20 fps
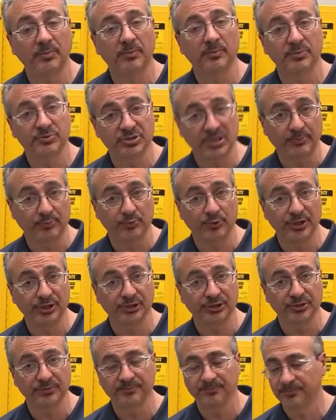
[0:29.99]

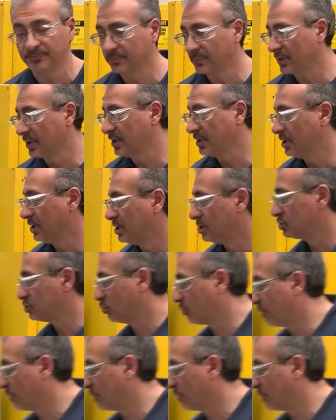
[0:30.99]
separation. So